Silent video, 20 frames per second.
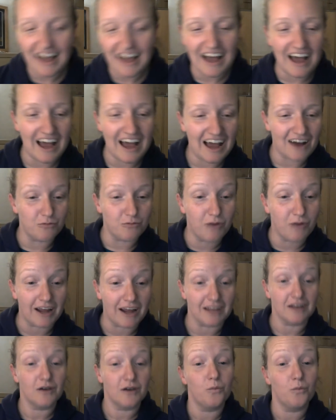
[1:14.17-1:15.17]
Uh, right,
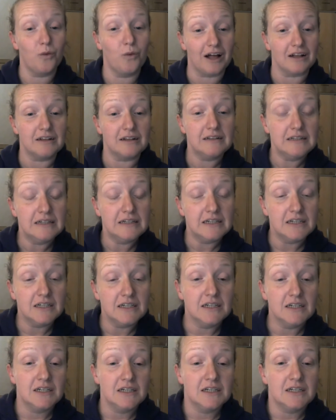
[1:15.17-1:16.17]
well,
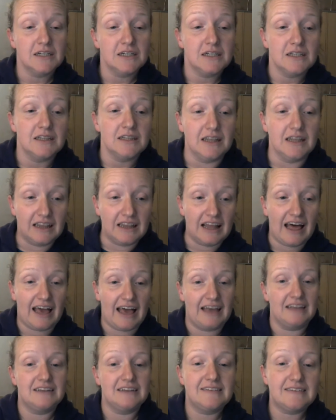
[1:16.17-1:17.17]

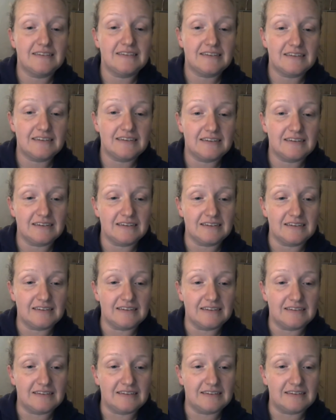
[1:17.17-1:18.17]
let's
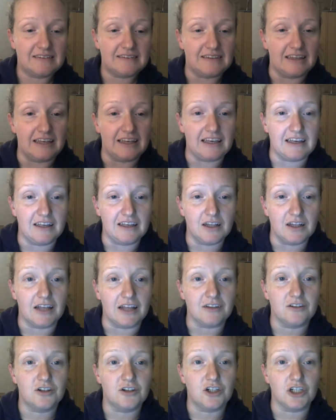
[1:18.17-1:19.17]
see.
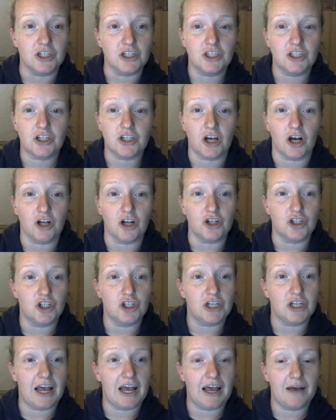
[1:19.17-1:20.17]
Let's just, I'll
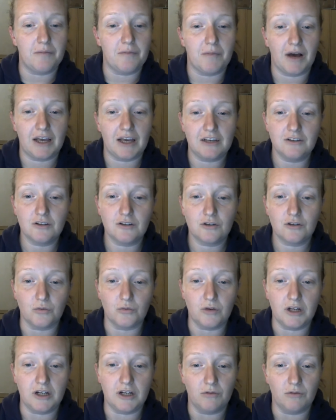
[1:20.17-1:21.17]
share my
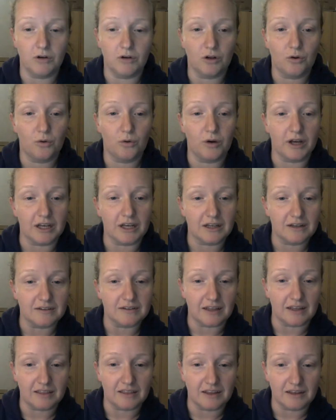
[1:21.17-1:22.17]
screen real quick because
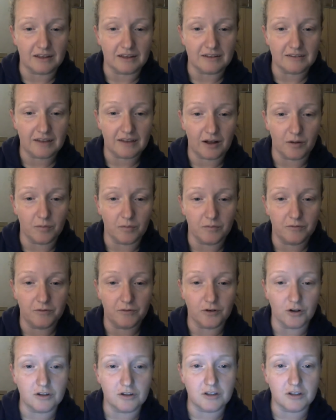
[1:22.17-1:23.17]
I think it's
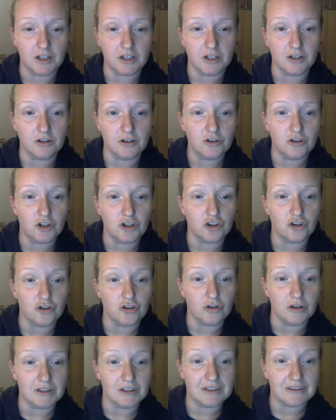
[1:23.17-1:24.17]
helpful to just
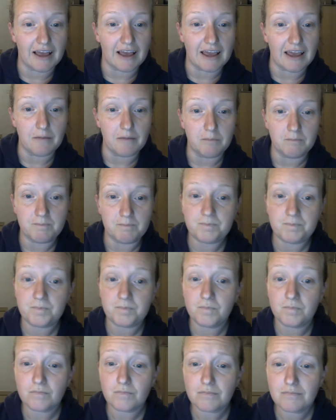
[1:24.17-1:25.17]
do the same,
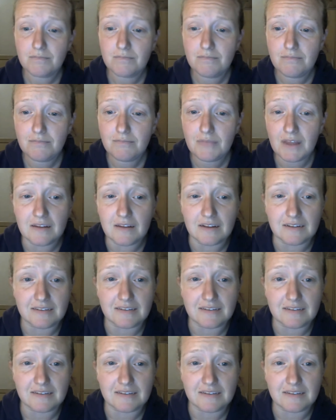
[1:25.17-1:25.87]
the